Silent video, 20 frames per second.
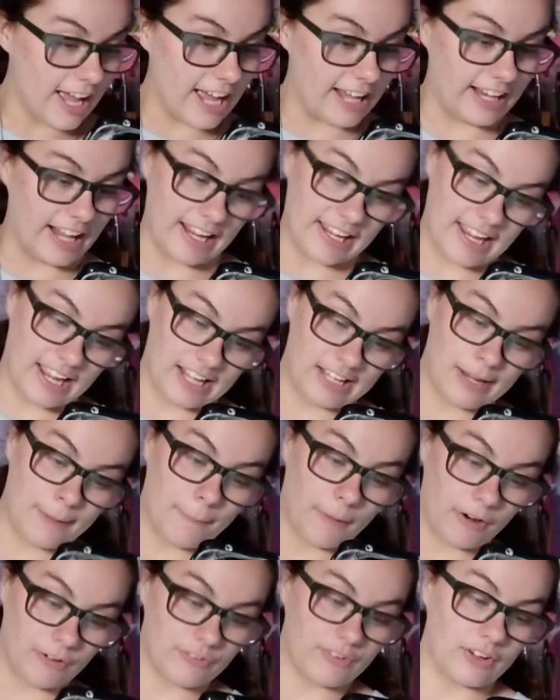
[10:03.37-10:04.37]
and ate candy
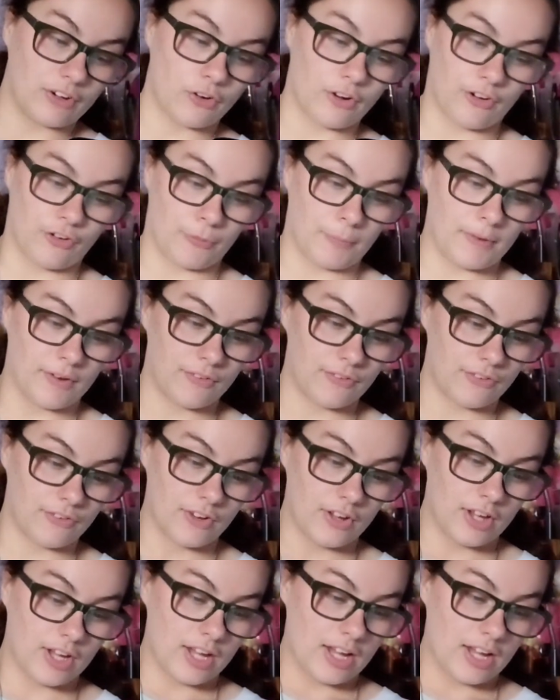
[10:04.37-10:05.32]
bars like Christmas.